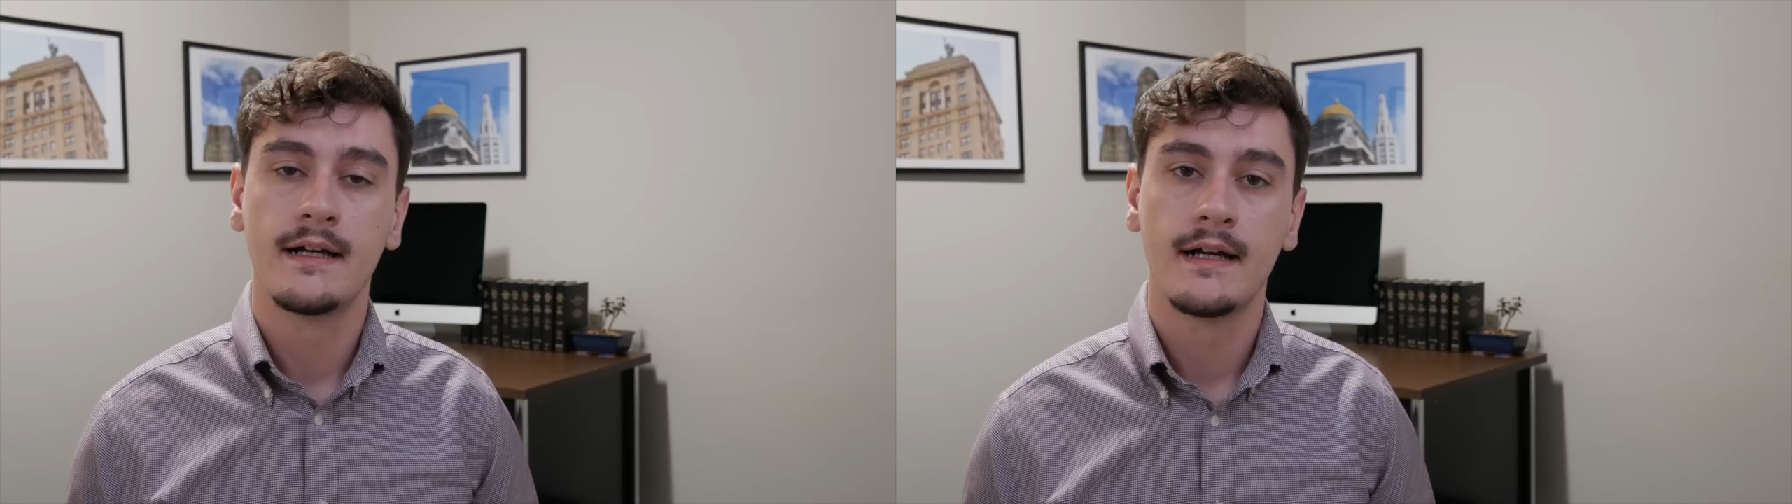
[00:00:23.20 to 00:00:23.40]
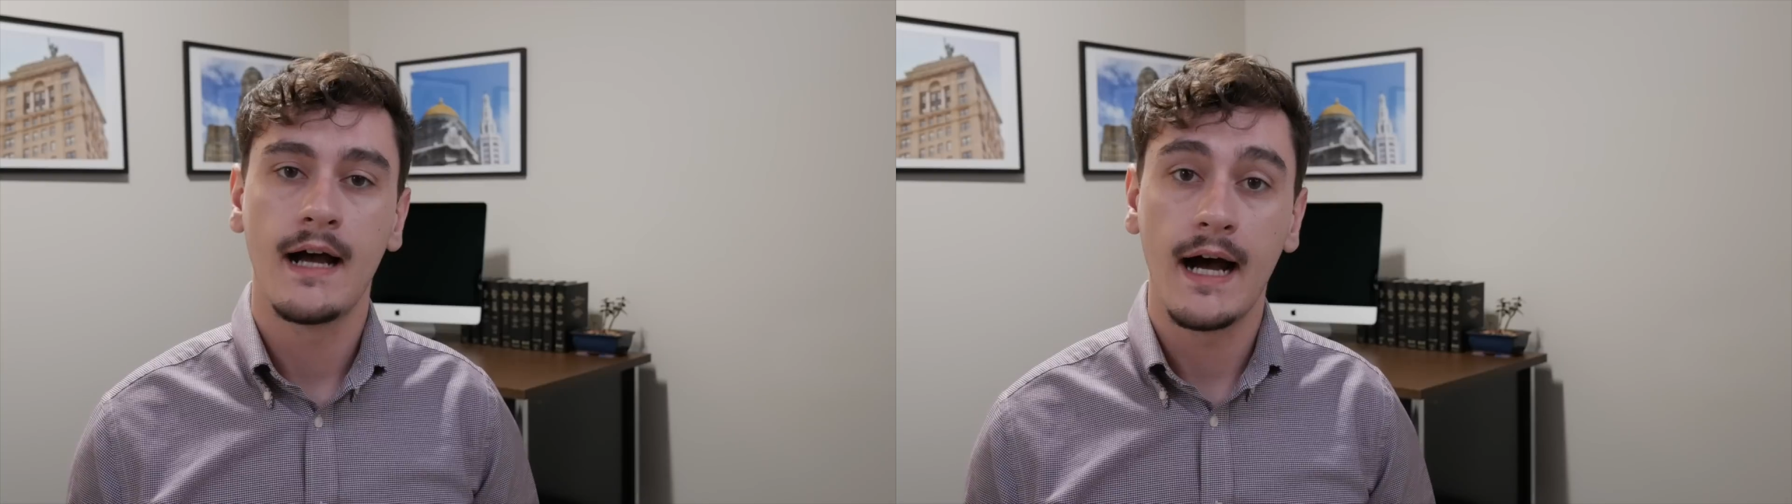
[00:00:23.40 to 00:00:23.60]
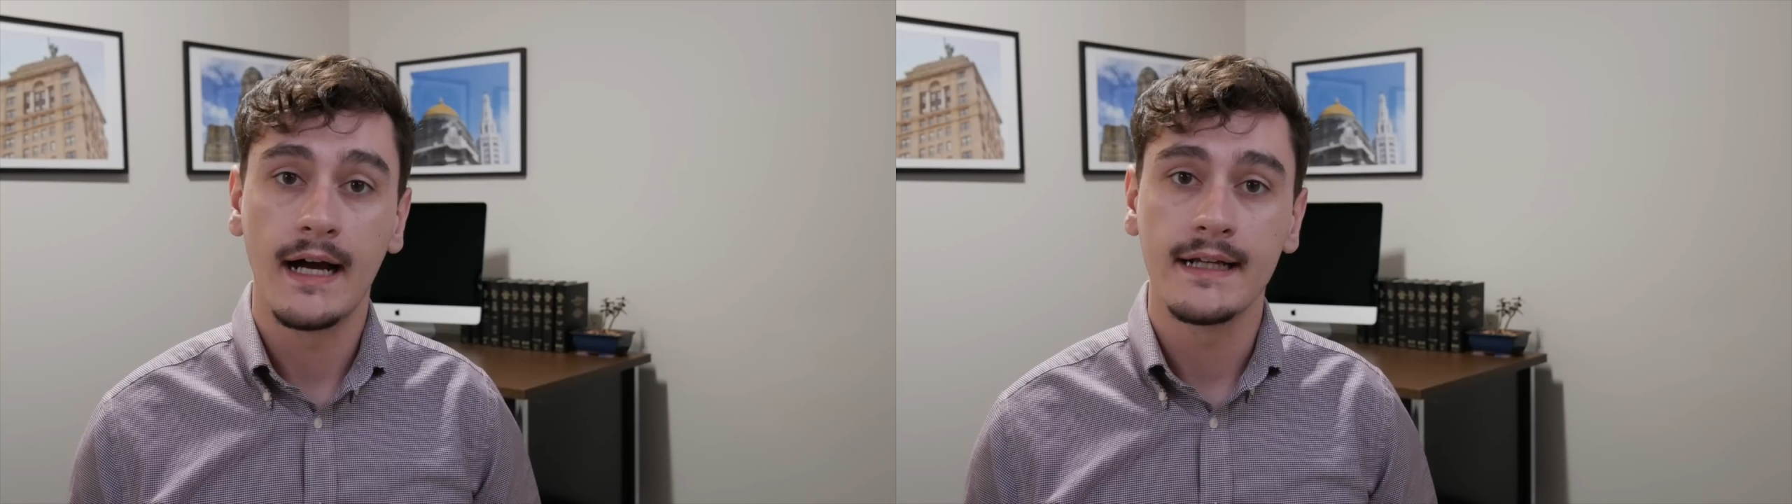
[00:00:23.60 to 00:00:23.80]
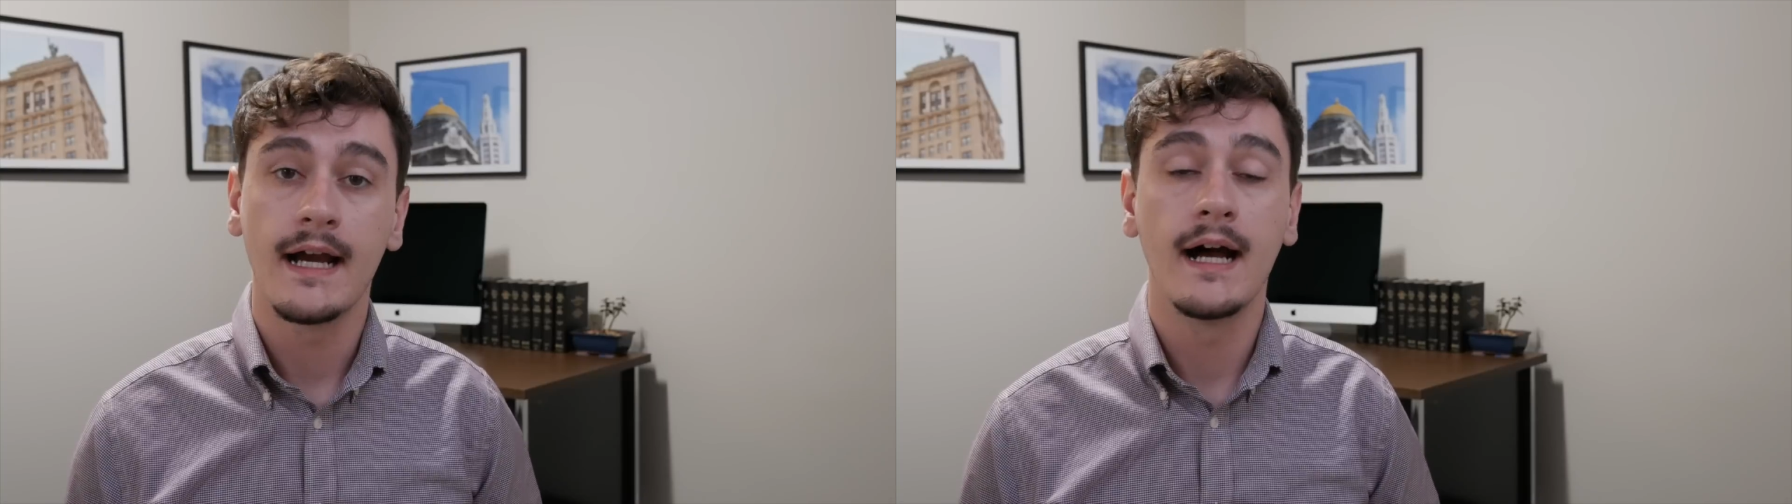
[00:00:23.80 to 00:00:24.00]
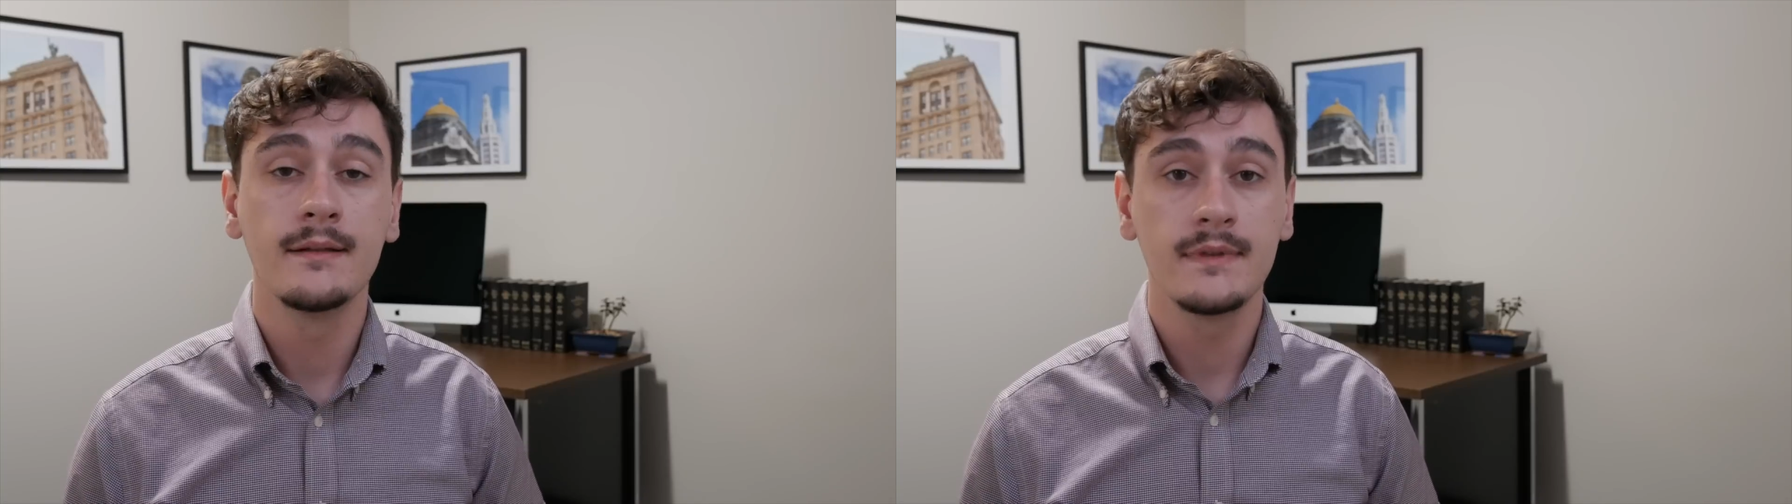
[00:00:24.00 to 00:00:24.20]
Hi,
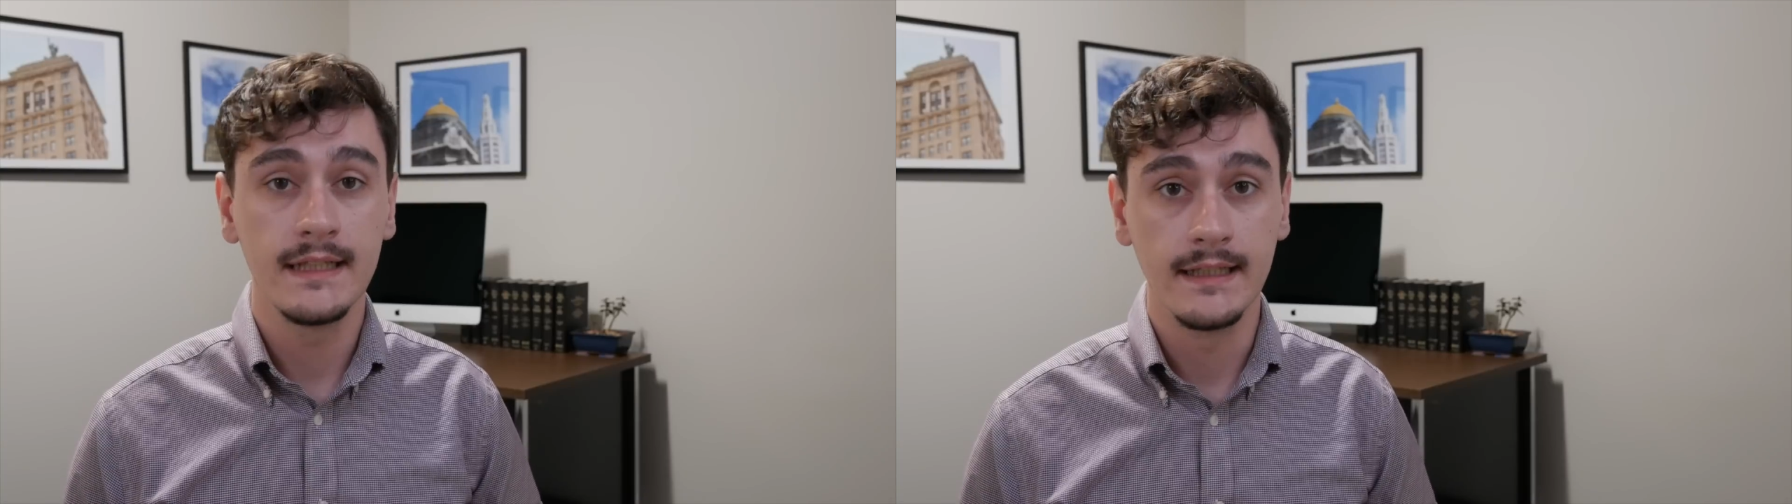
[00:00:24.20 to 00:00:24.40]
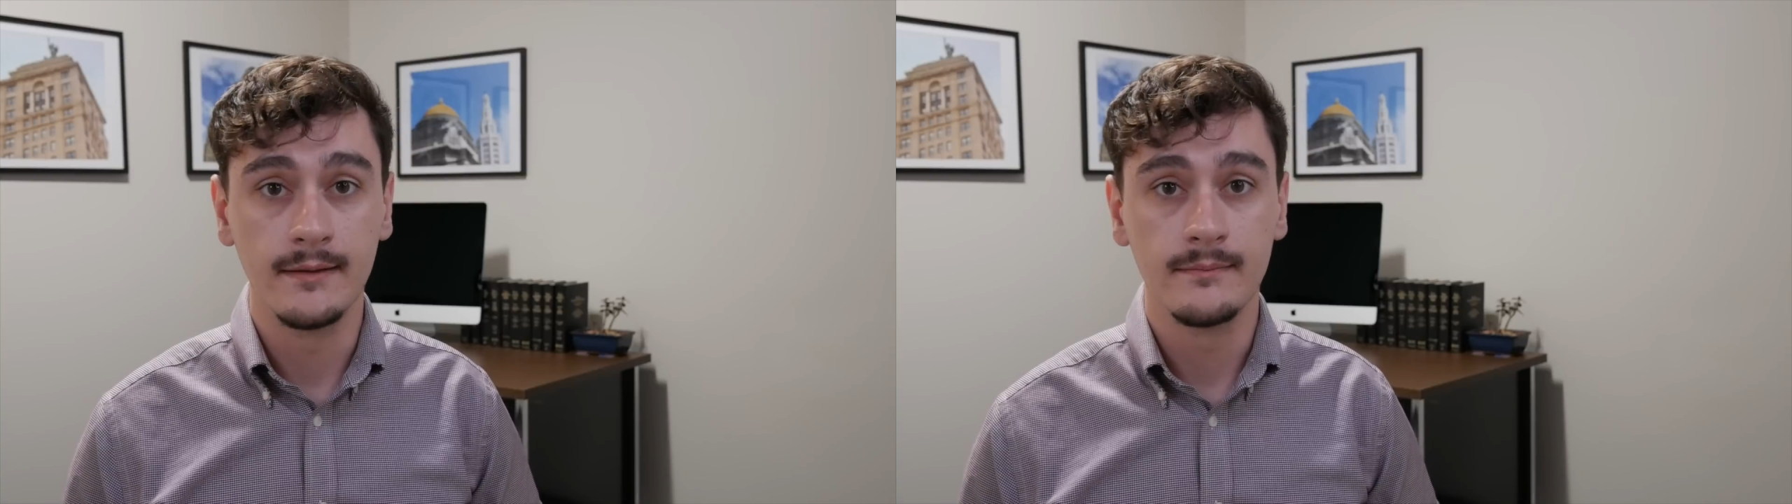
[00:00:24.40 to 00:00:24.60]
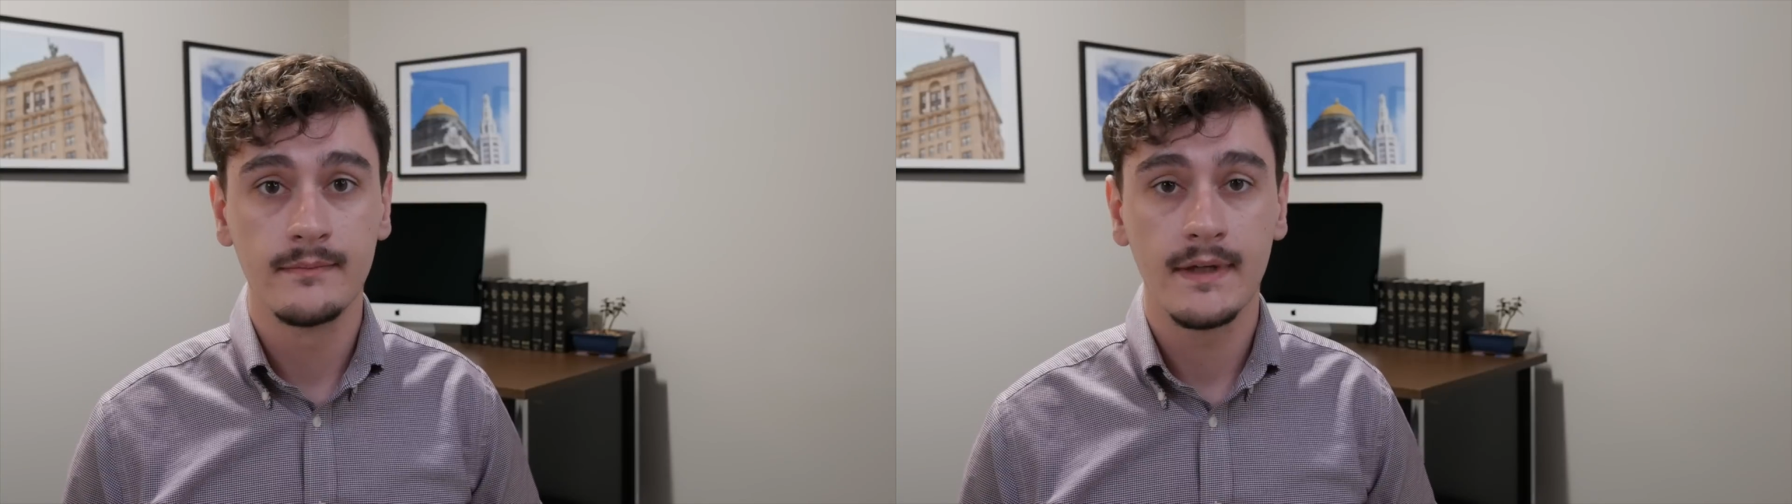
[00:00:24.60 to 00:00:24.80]
I'm Liam,